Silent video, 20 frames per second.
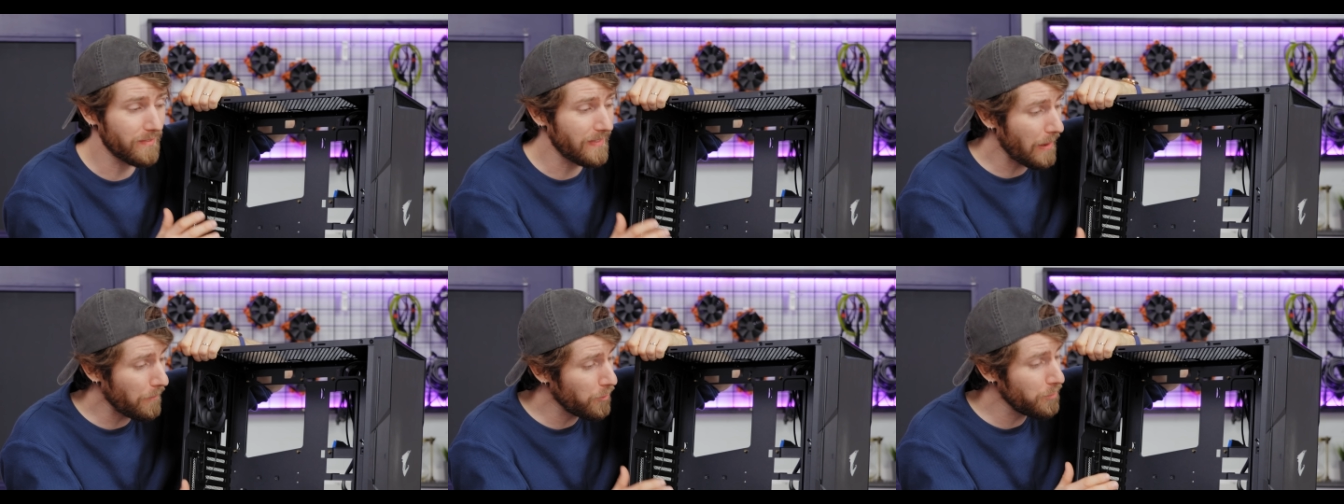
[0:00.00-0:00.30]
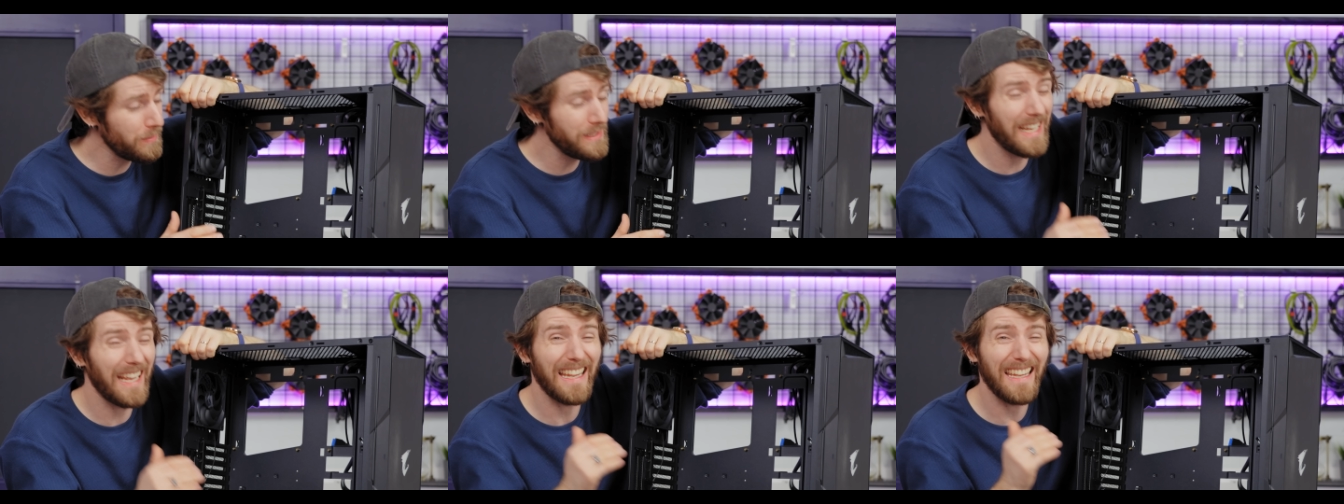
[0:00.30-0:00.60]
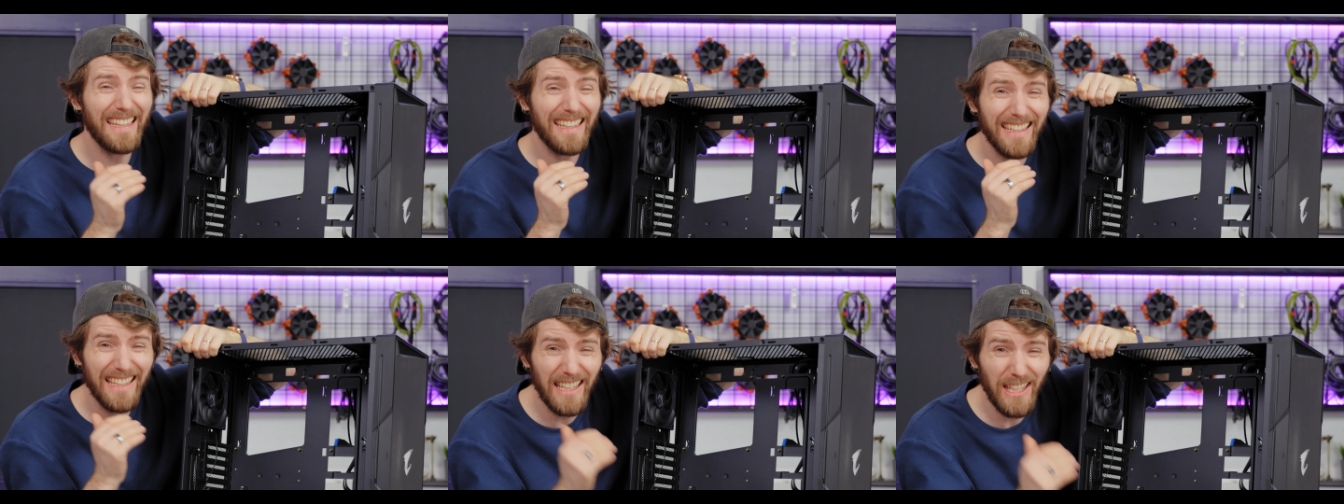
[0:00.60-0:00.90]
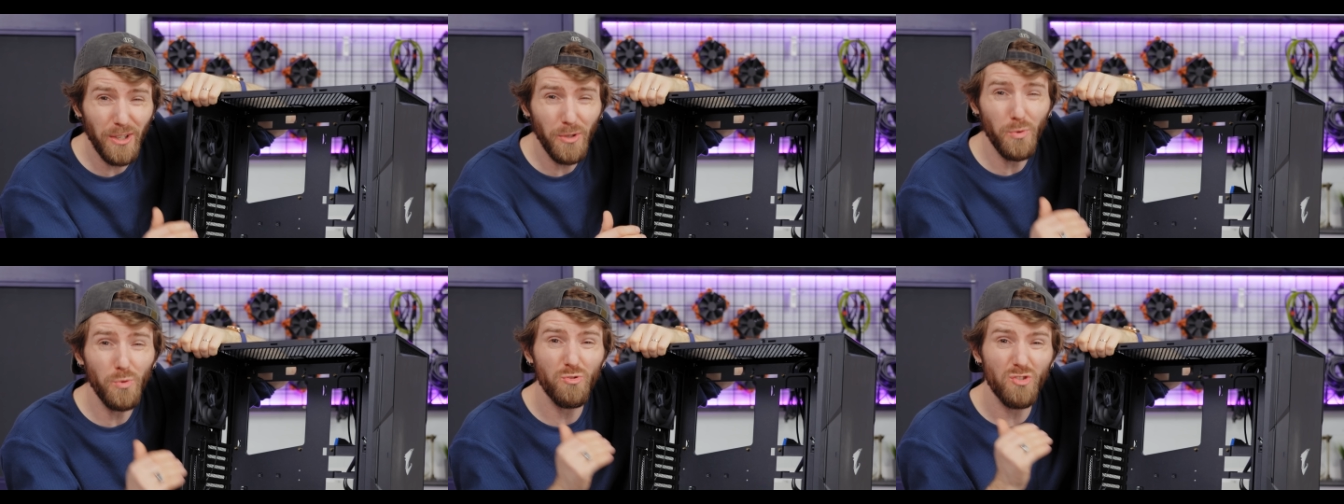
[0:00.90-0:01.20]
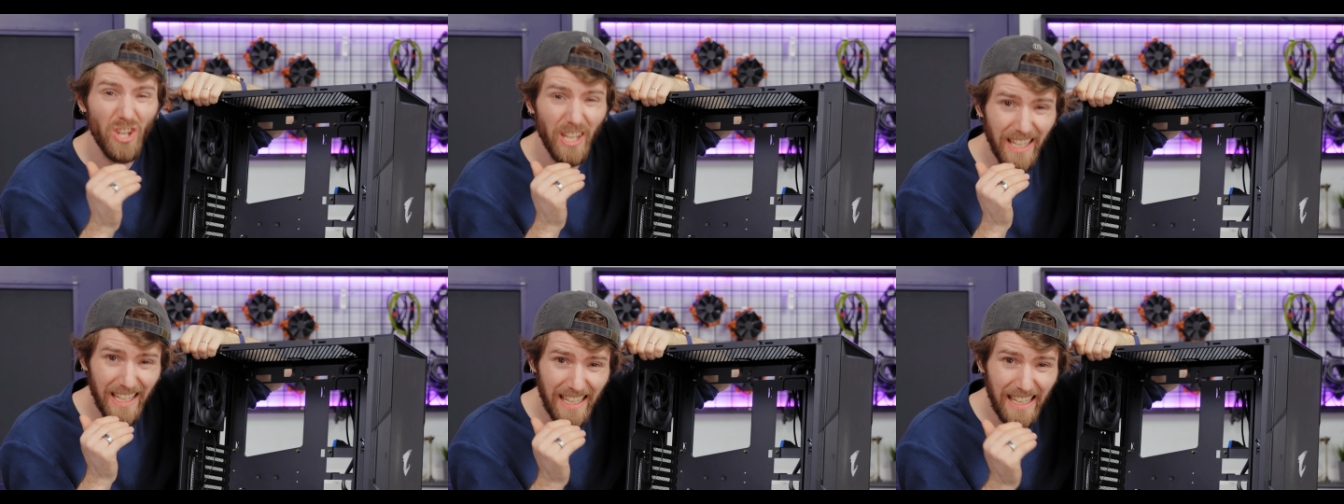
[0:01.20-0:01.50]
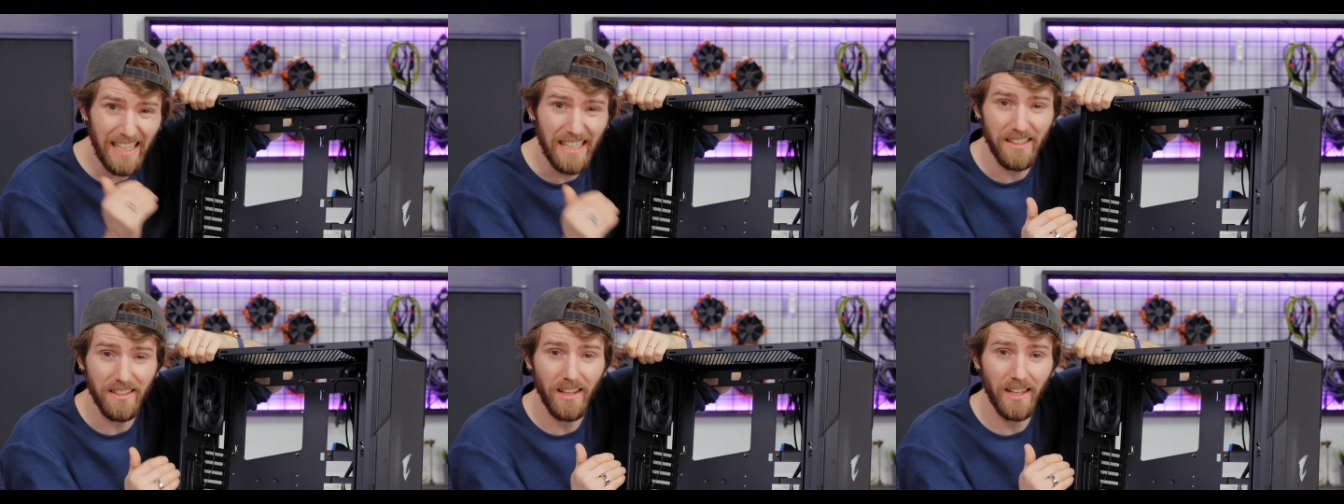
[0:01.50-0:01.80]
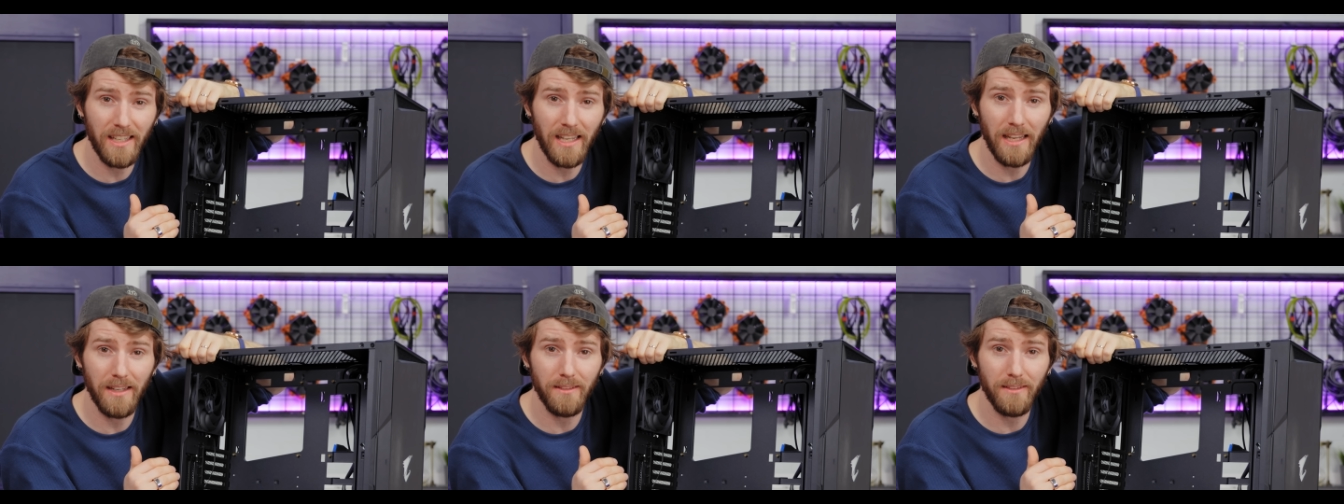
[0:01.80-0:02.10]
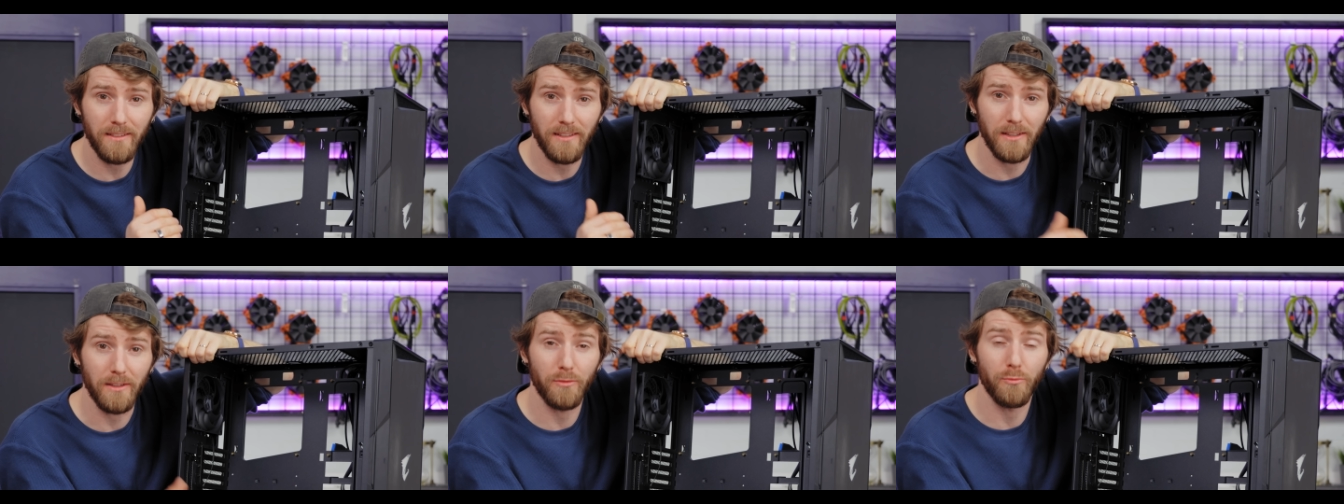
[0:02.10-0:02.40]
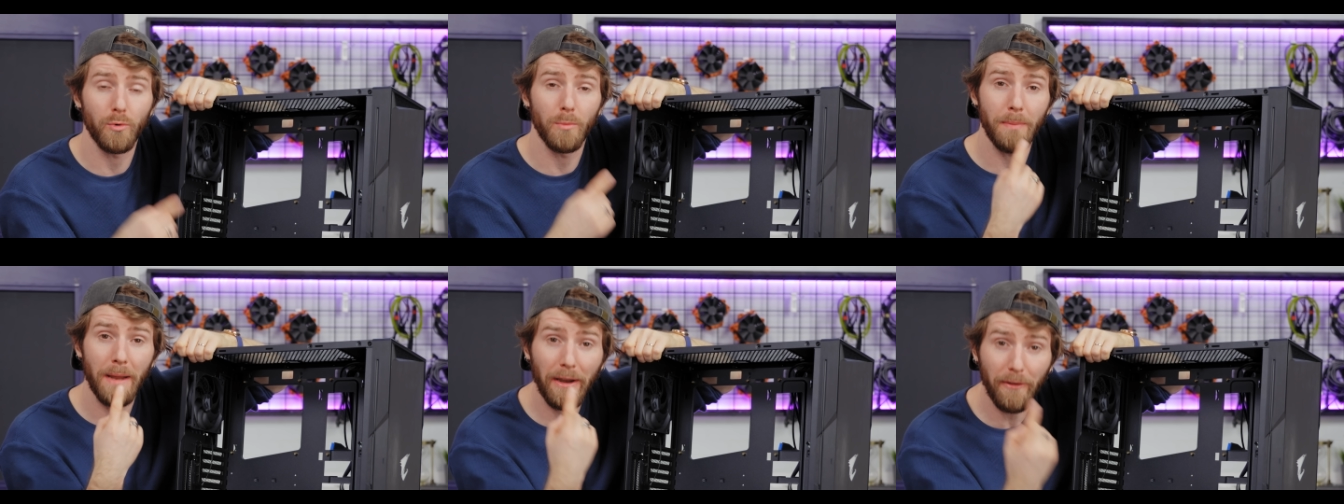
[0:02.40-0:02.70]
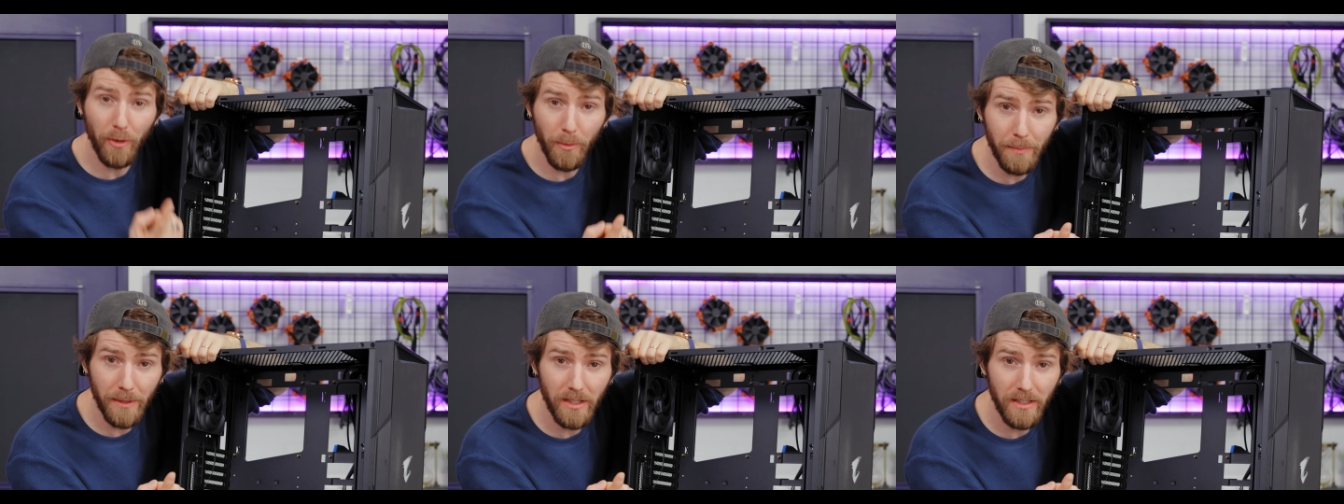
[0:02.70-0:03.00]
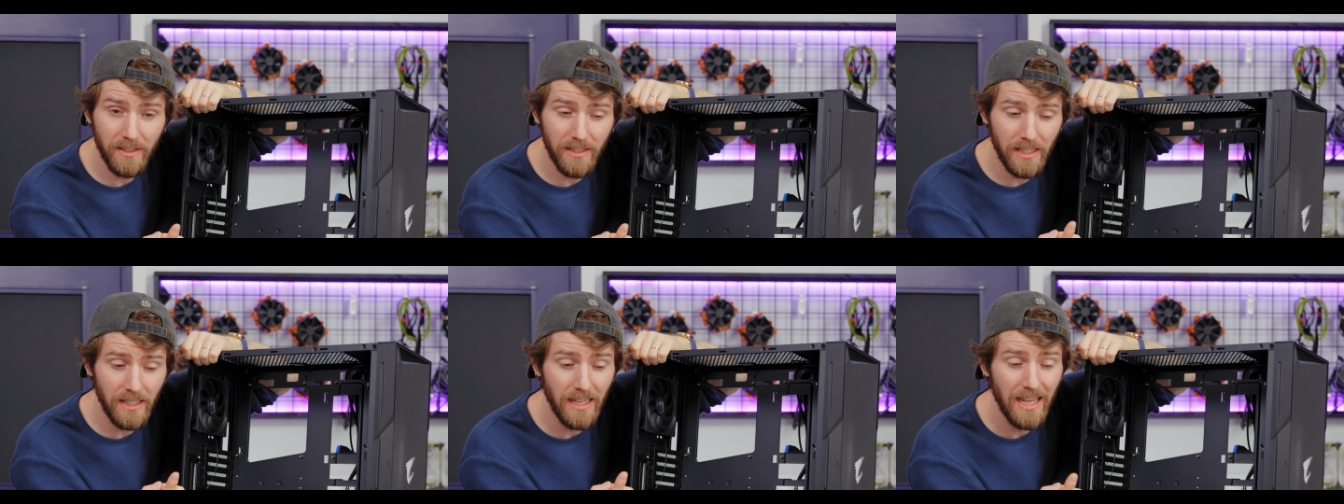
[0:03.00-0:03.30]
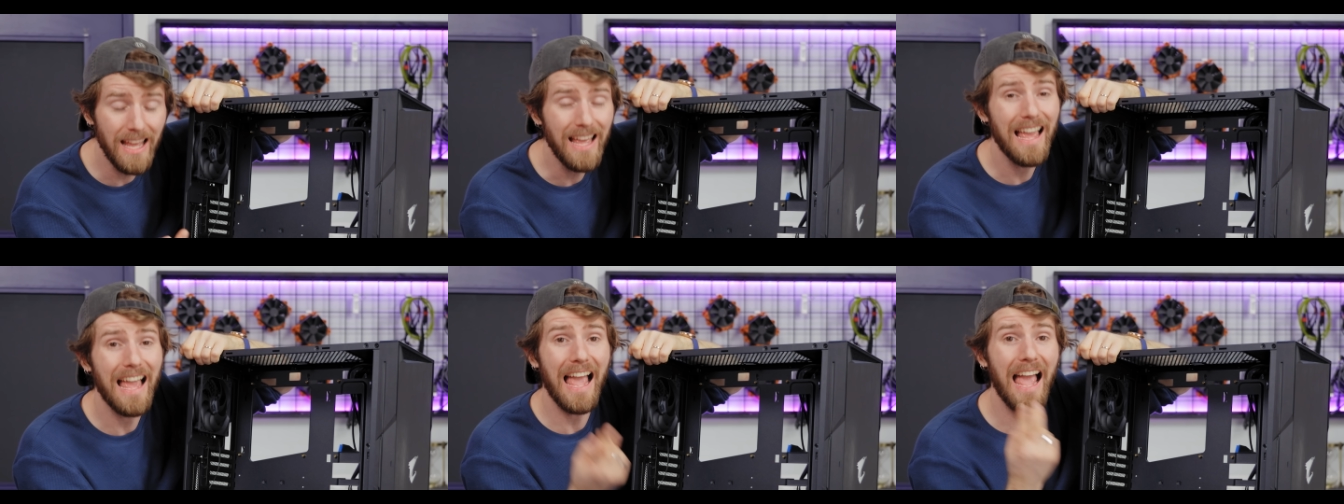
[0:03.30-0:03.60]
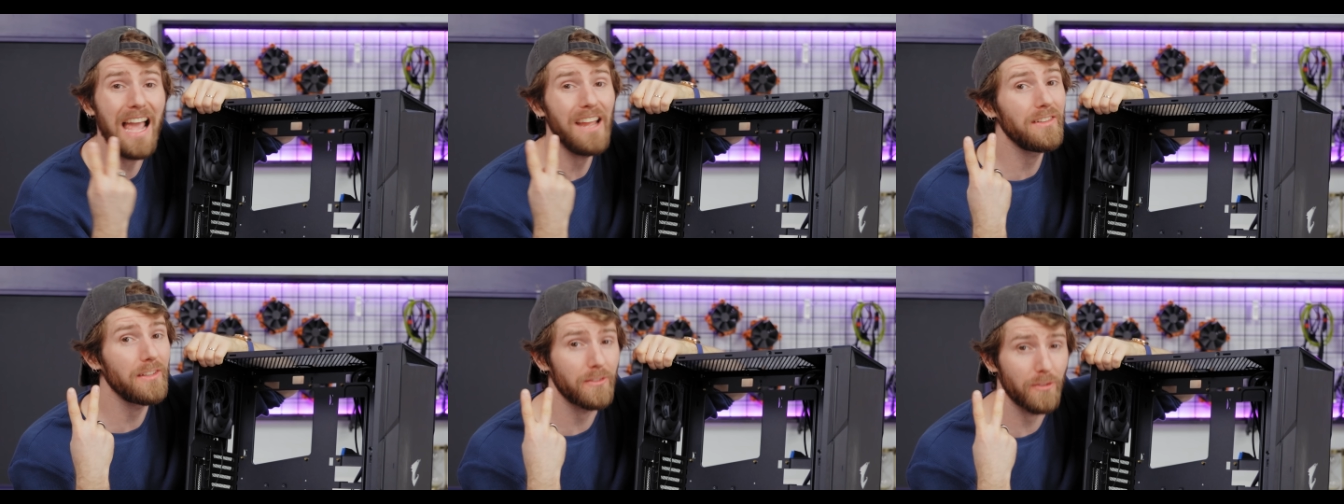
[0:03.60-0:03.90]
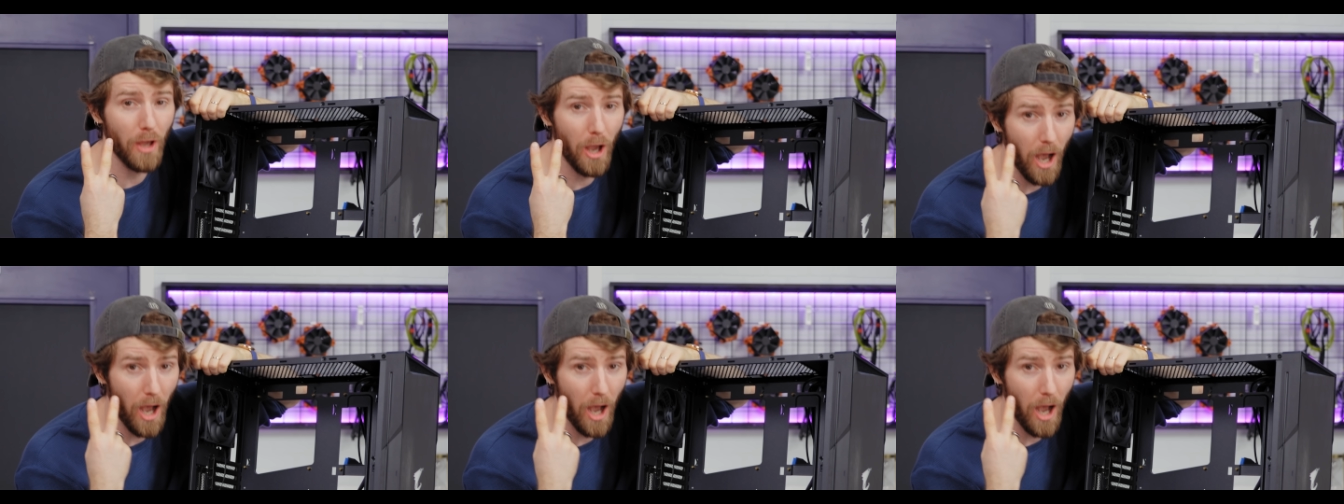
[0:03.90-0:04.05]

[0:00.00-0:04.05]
that would be a huge hit against its repairability and its